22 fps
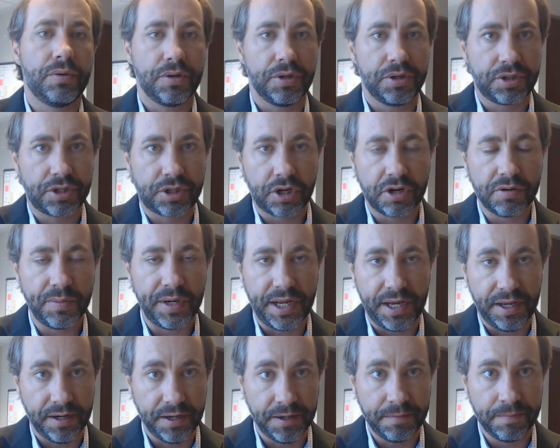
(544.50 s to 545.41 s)
is
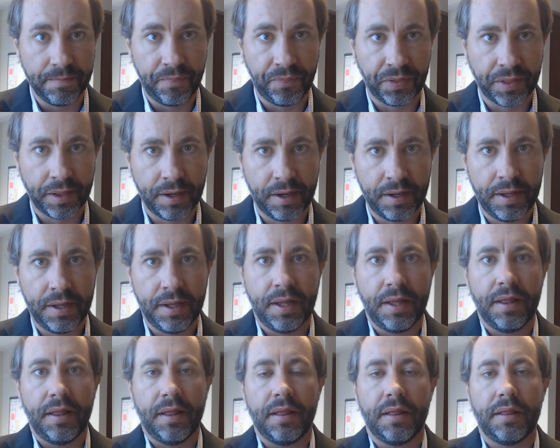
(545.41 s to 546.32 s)
terminated,
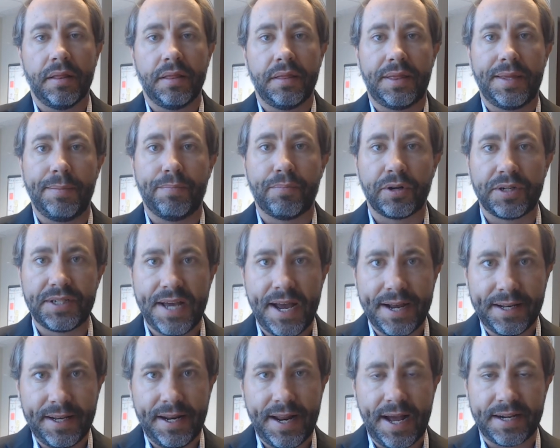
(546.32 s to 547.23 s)
the
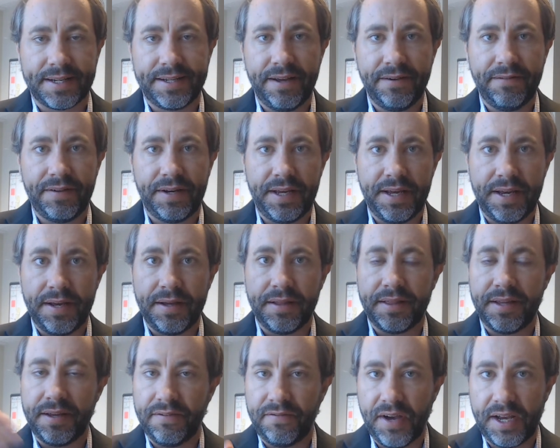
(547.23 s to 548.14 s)
protected activity,
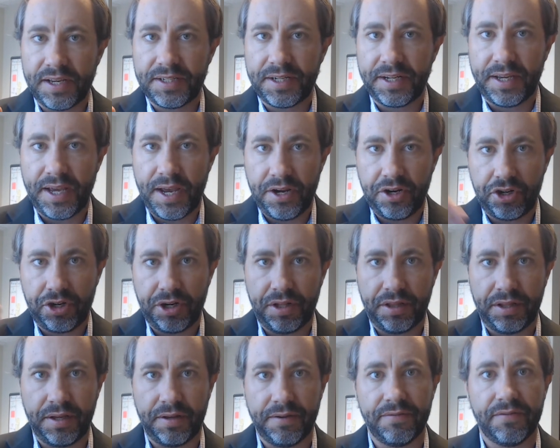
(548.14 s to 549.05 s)
the investigation,
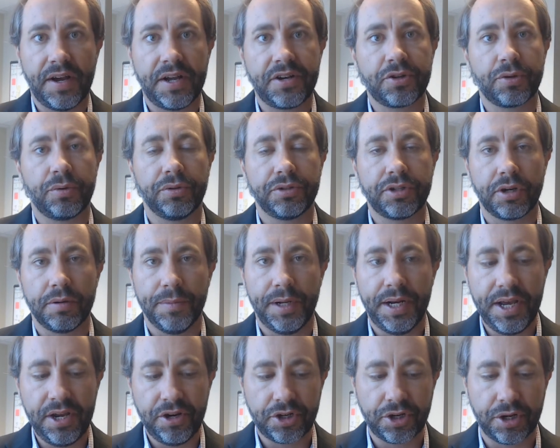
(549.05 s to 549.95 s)
and the eventual
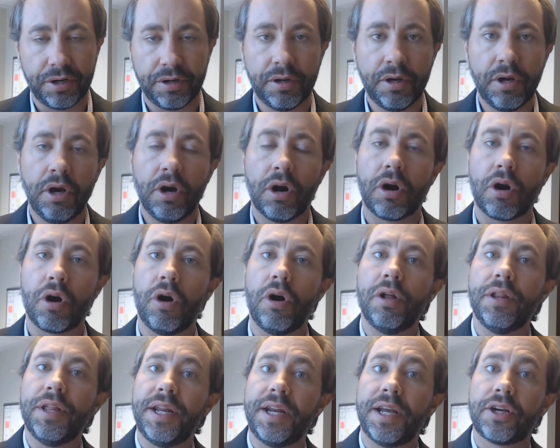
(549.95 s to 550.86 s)
termination are
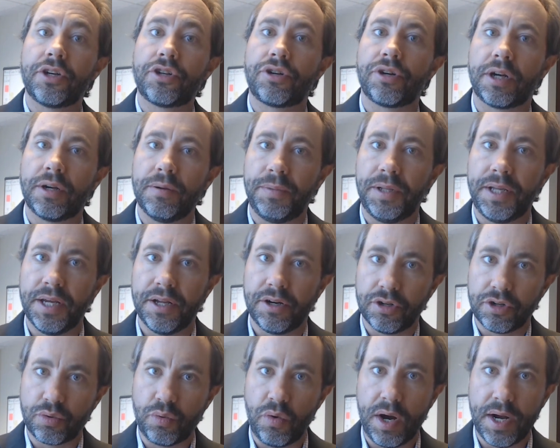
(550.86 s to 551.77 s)
all inextricably
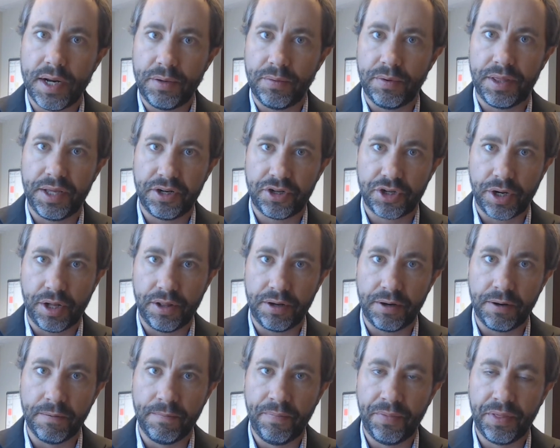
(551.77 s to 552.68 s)
intertwined with each other.
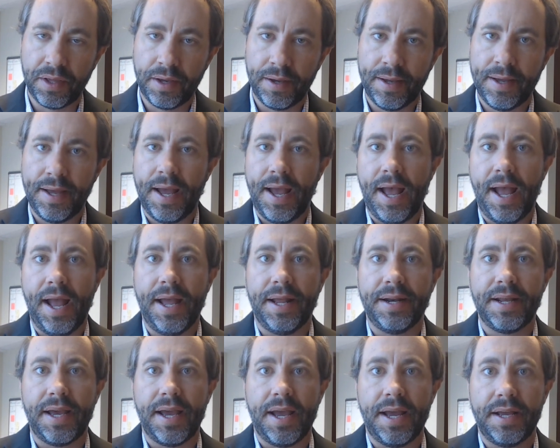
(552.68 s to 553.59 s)

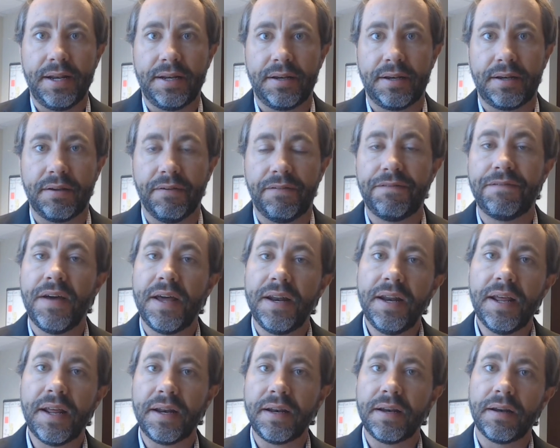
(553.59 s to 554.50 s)
And a
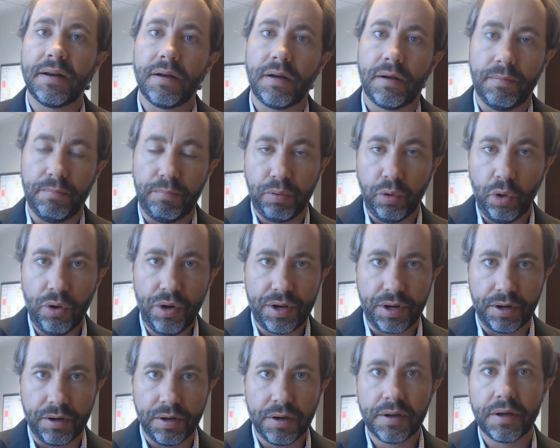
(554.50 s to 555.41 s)
defendant
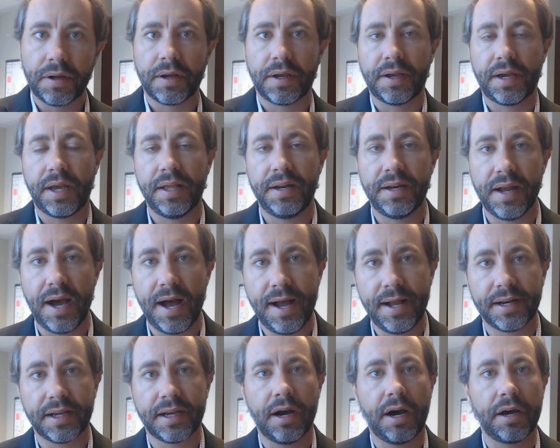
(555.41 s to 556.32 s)
employer
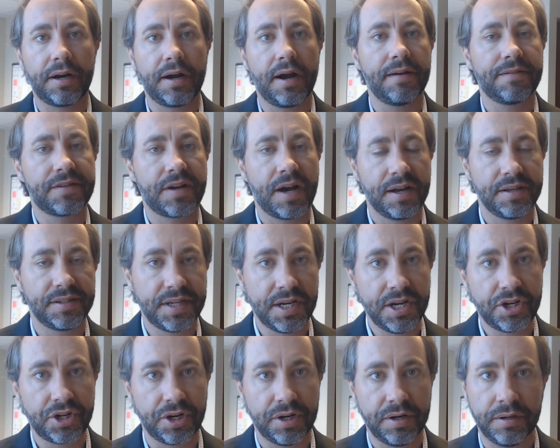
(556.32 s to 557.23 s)
cannot cut off
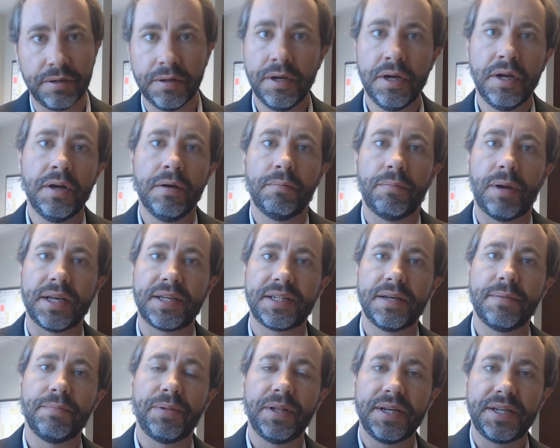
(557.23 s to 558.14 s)
causation by
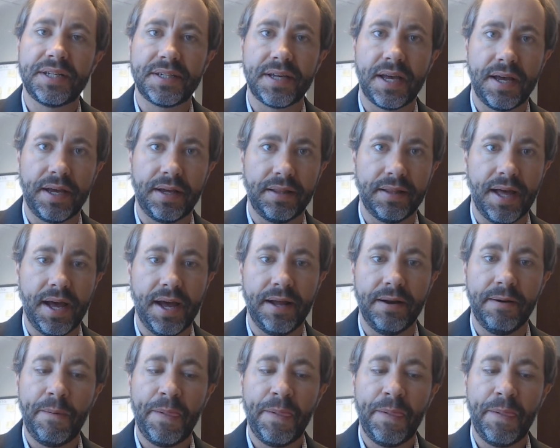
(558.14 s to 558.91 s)
simply saying that